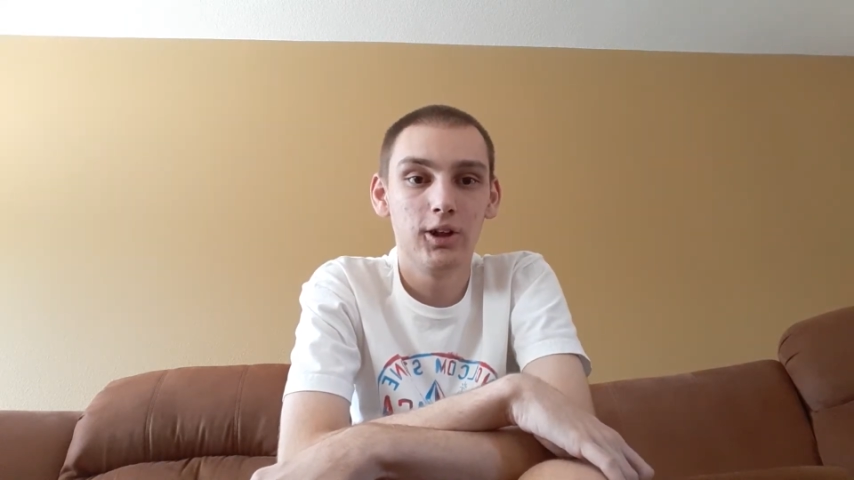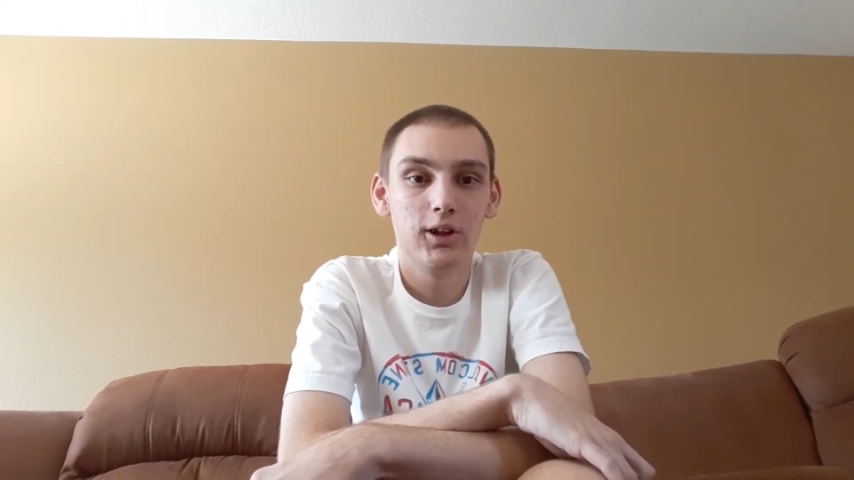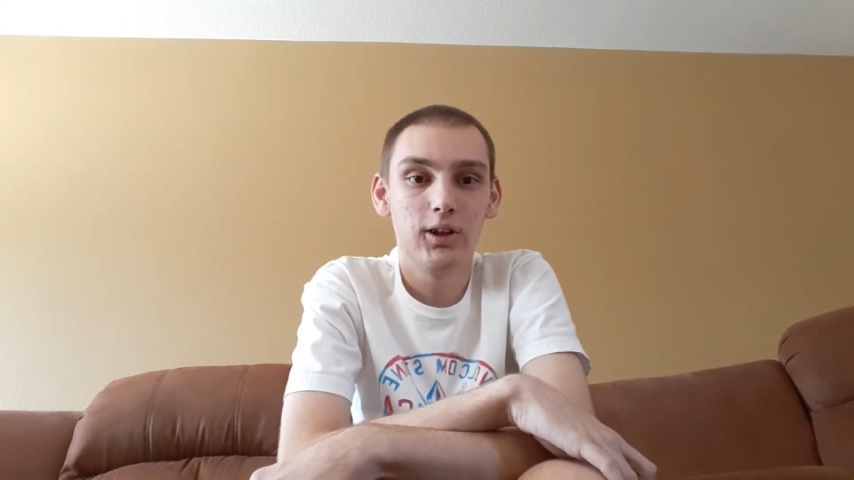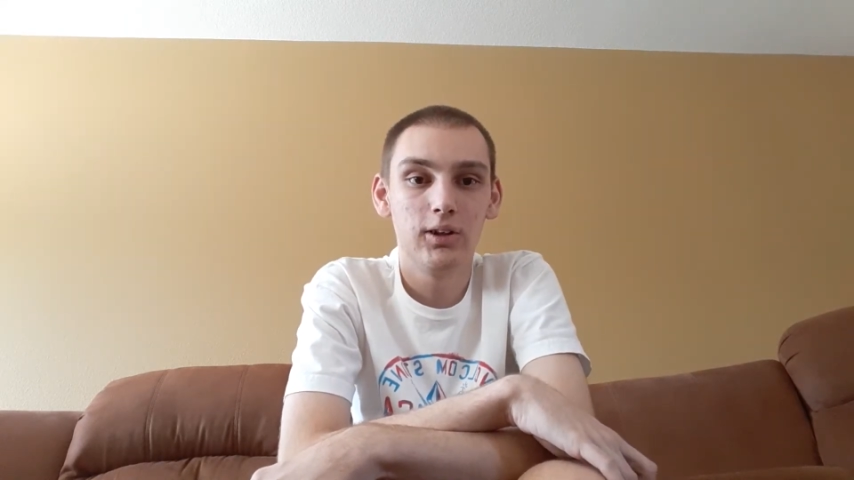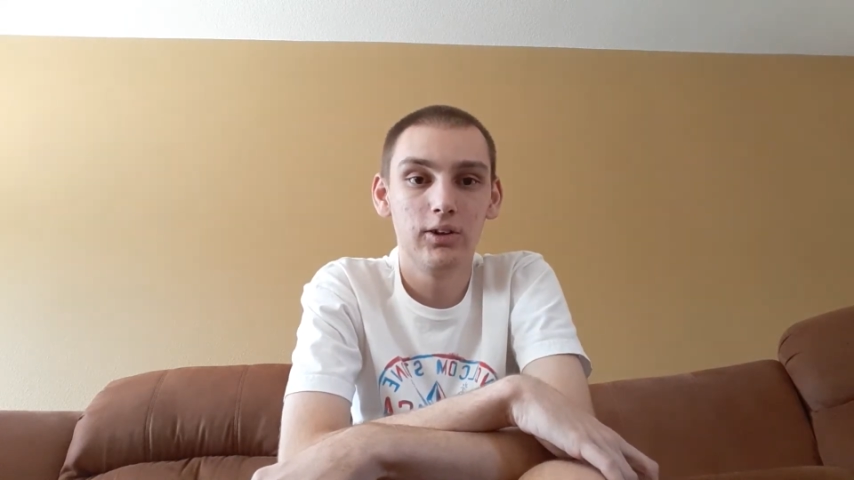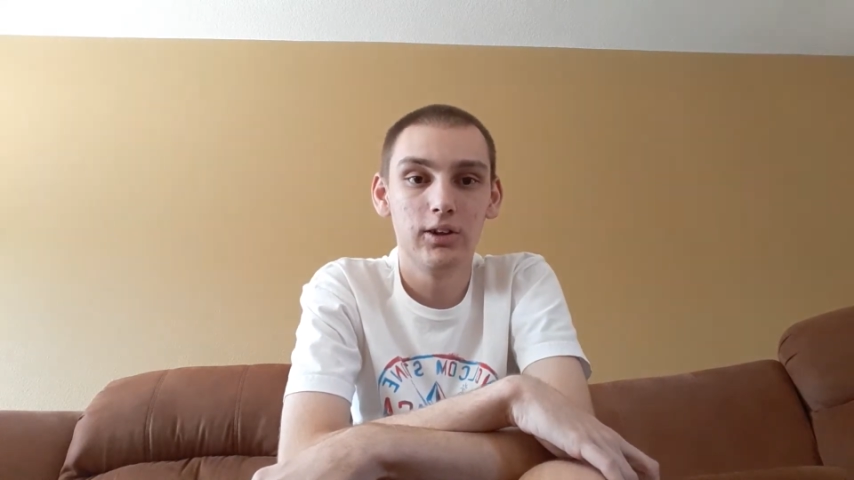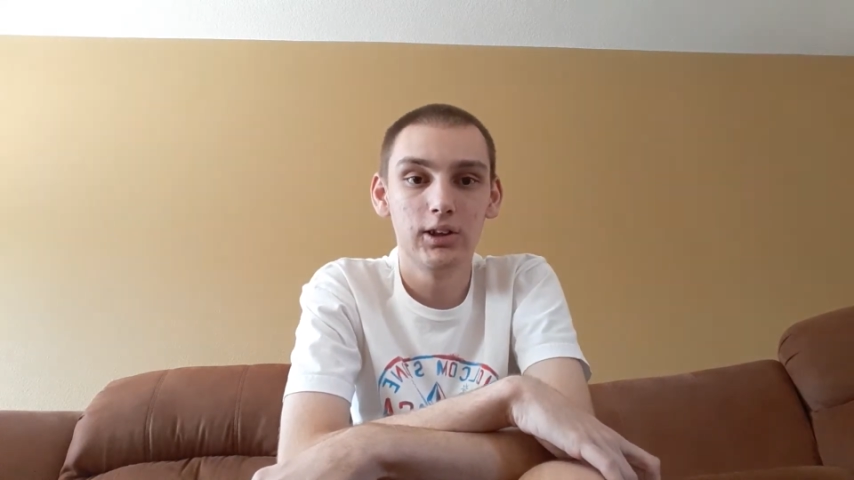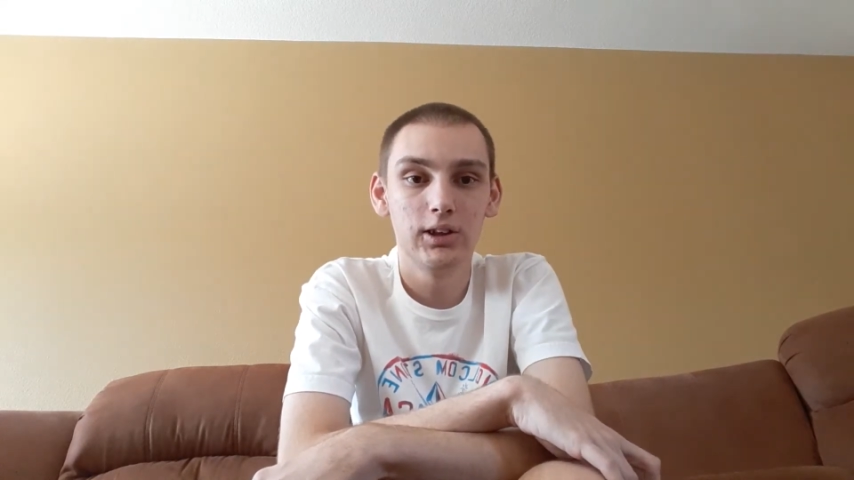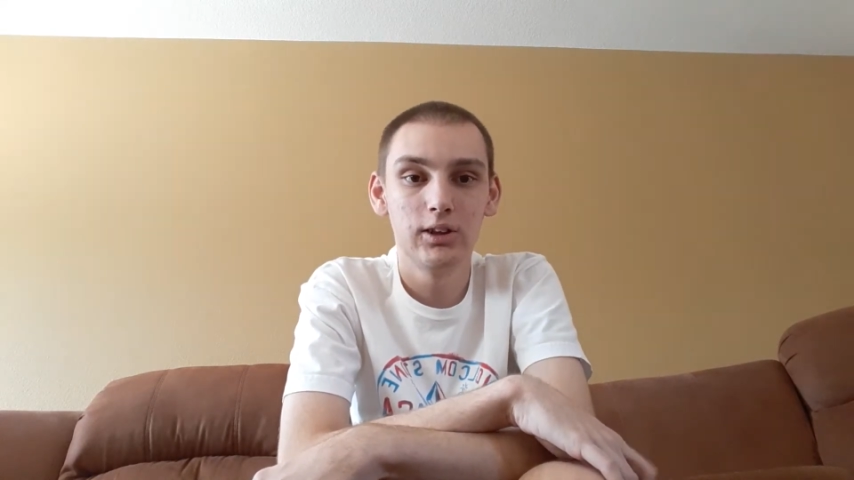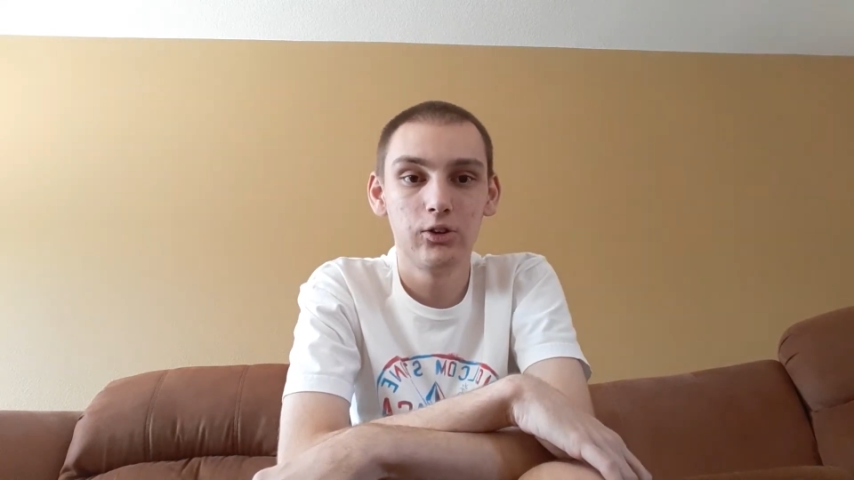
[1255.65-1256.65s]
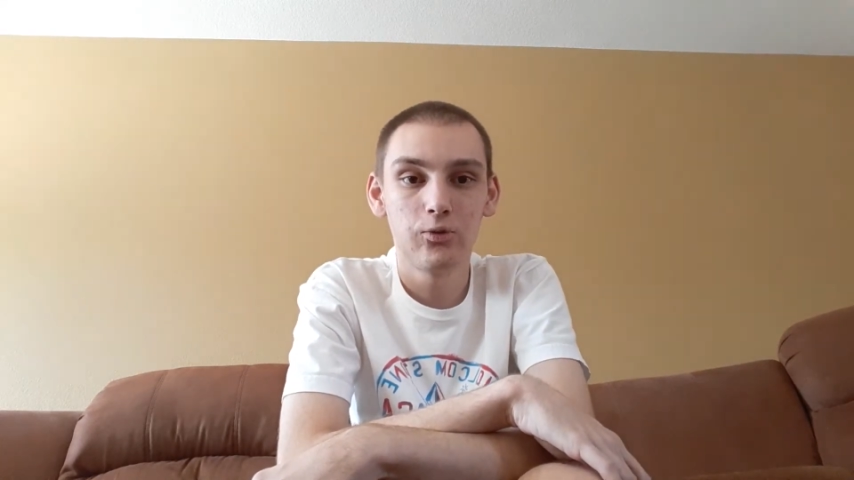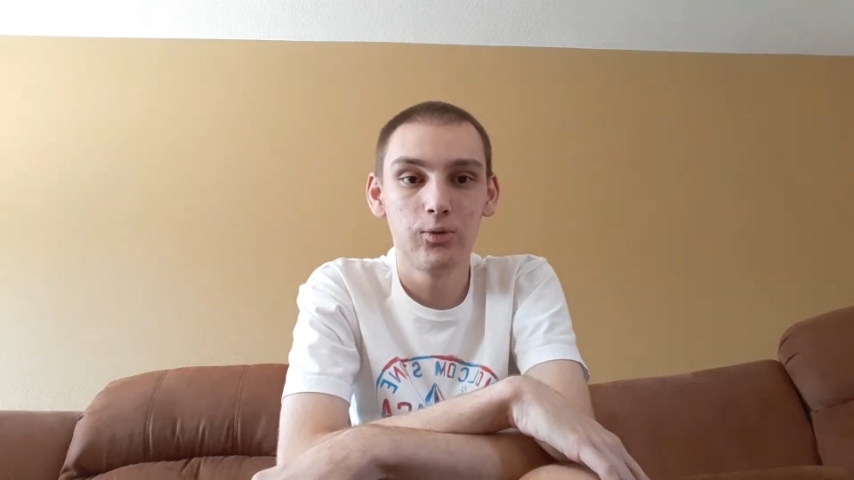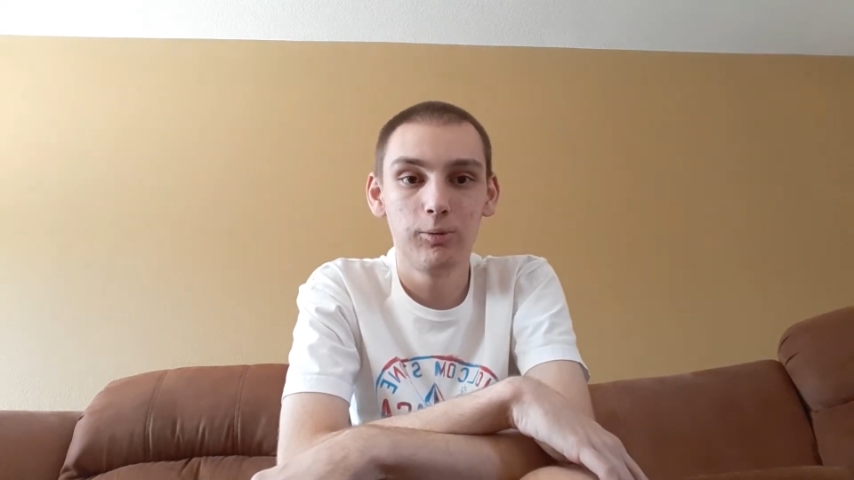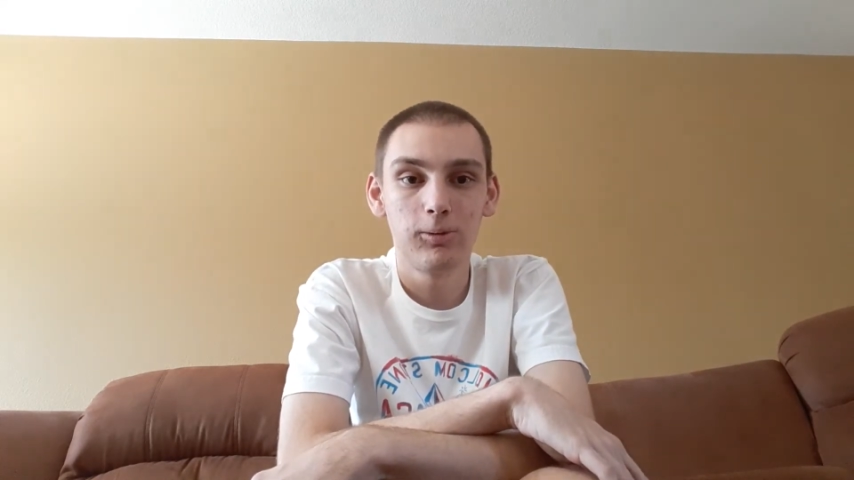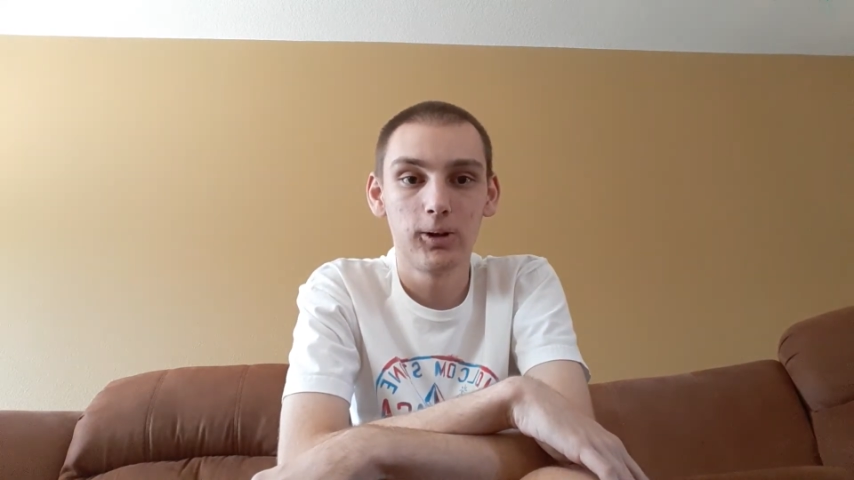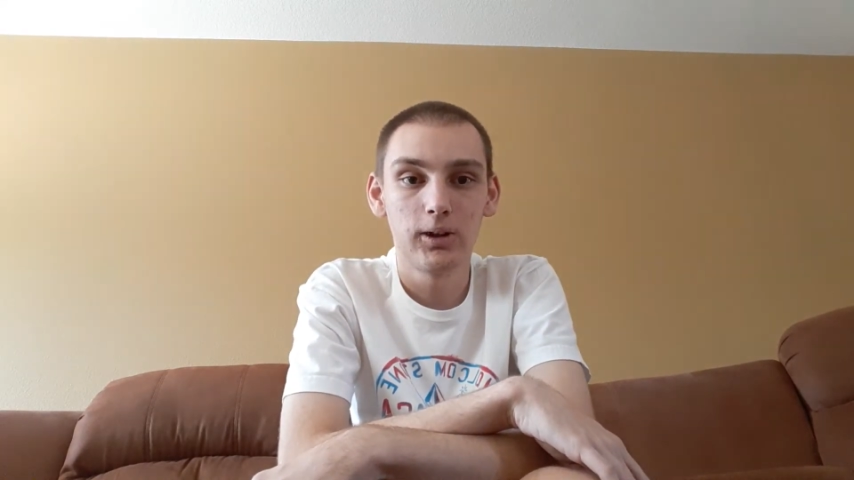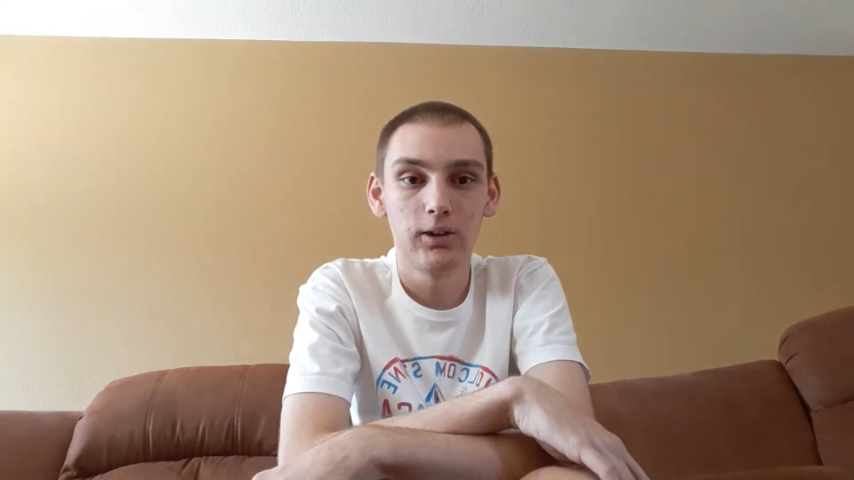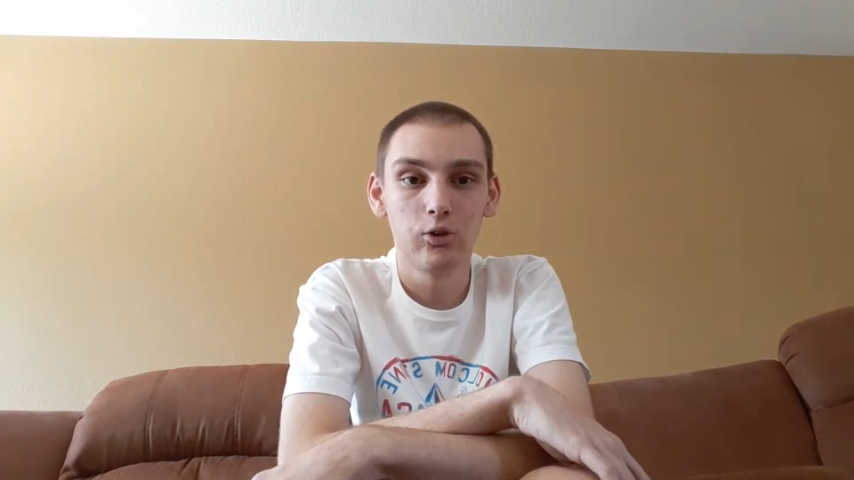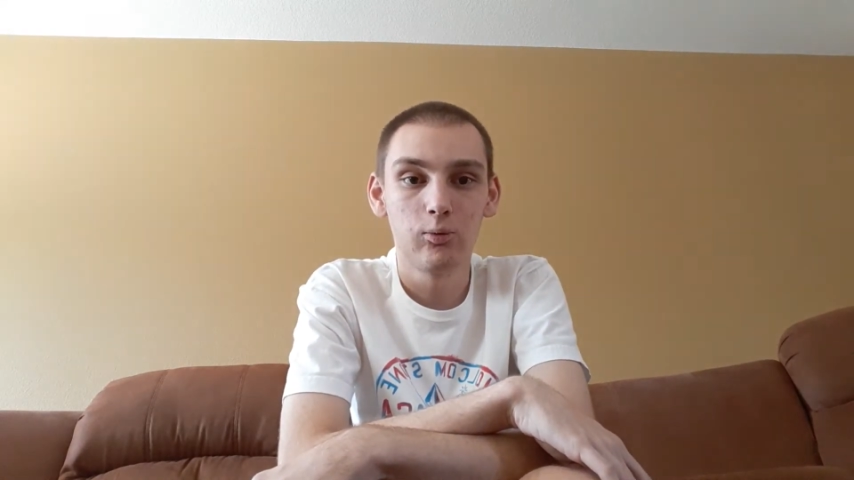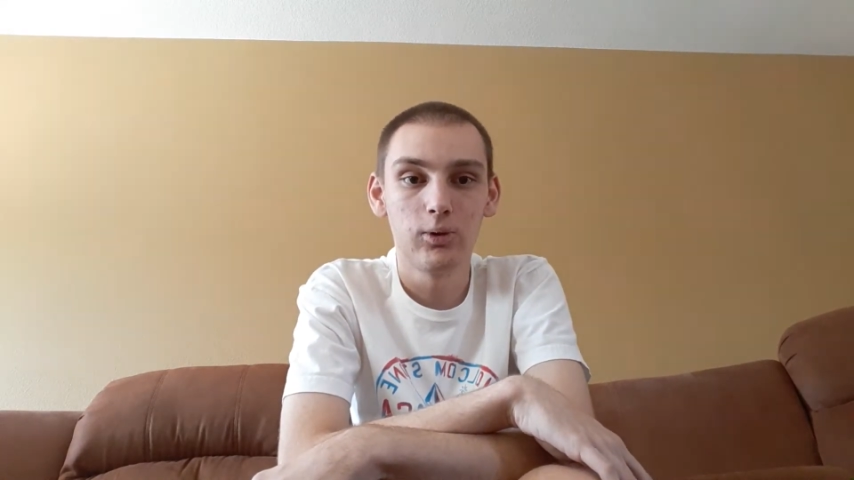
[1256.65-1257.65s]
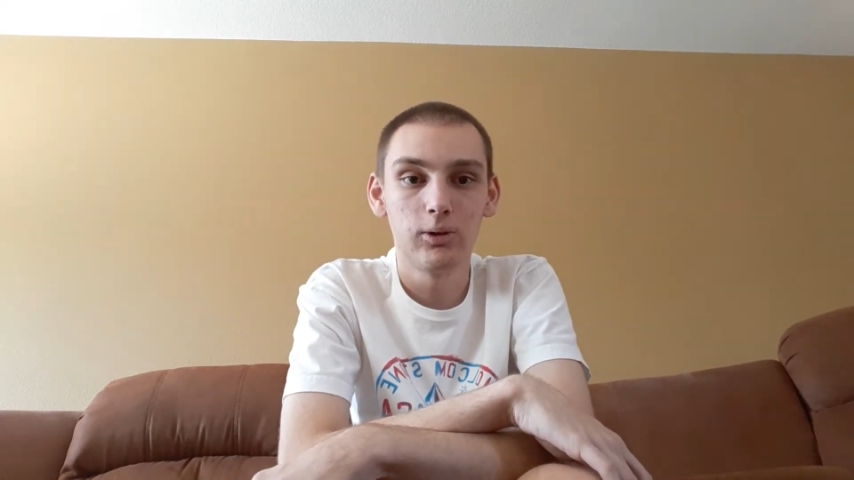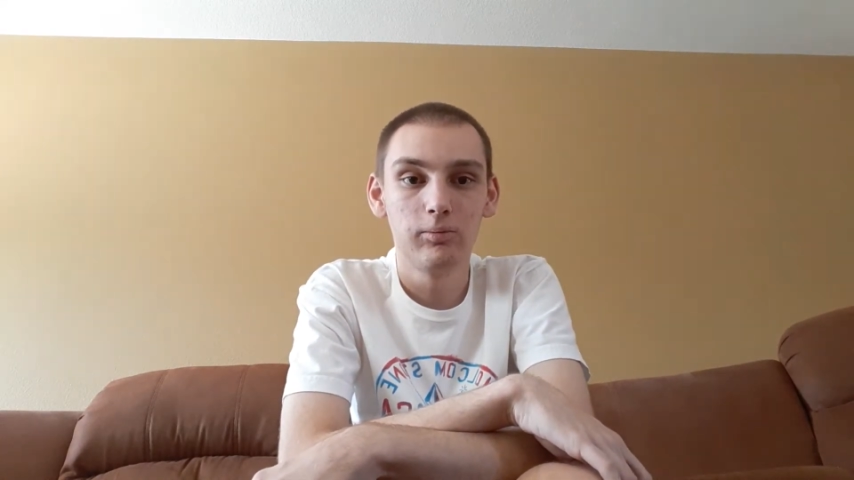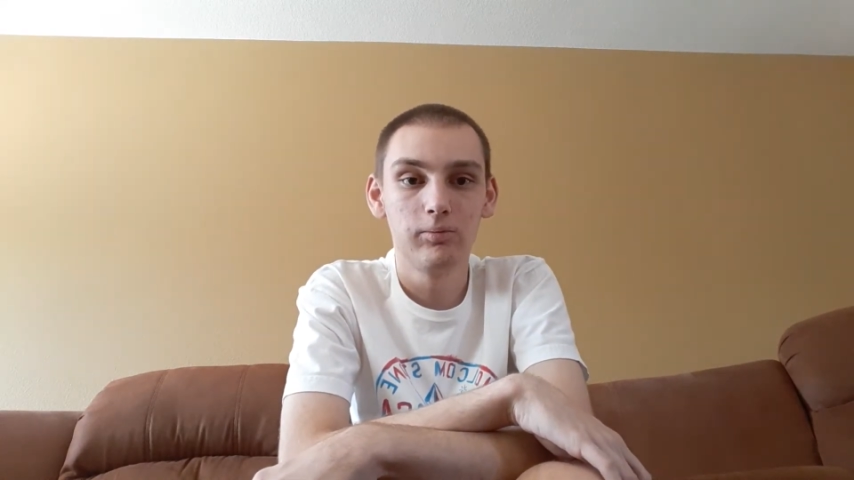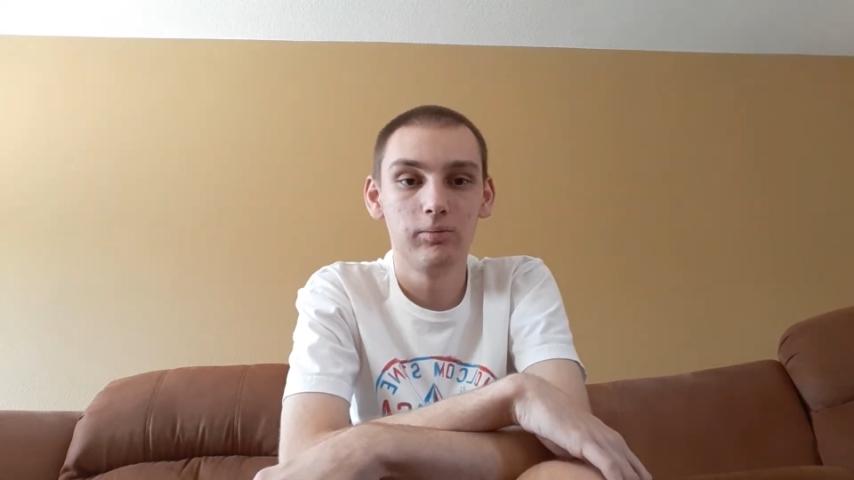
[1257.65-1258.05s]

and it's free parking as well.